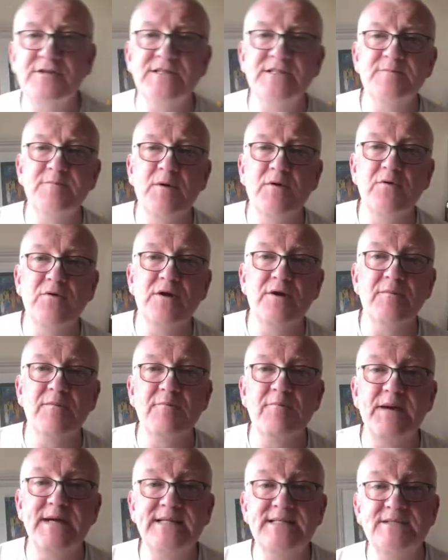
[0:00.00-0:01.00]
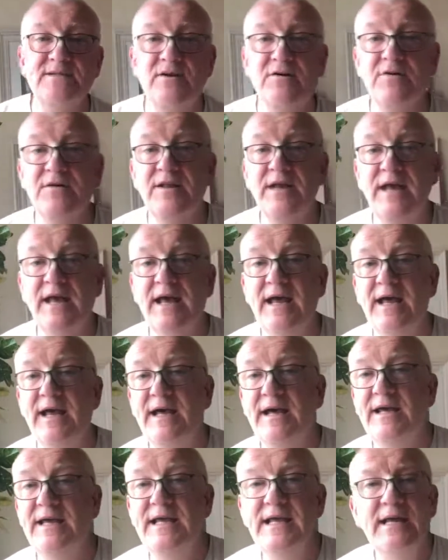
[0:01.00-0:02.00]
he spoke based on,
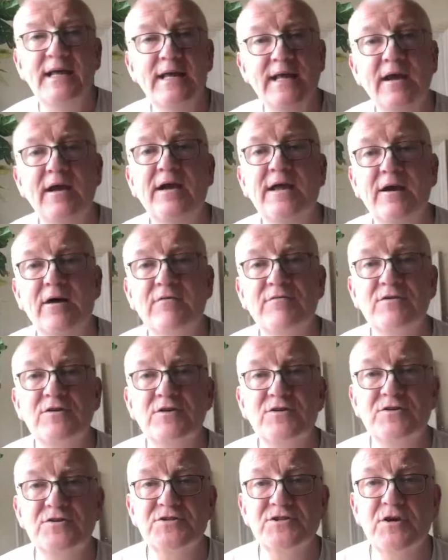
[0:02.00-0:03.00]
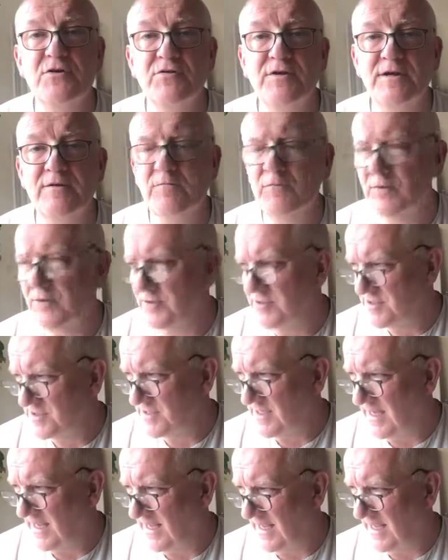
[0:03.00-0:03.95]
he offered consoling words,